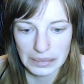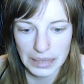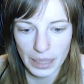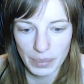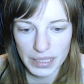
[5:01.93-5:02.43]

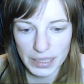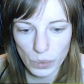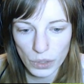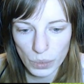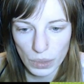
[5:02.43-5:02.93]
how busy.
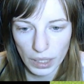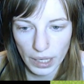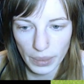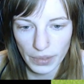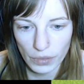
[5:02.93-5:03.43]
Woo!
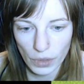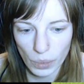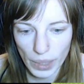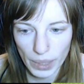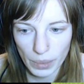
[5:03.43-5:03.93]
I went the wrong
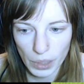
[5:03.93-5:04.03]
way. What am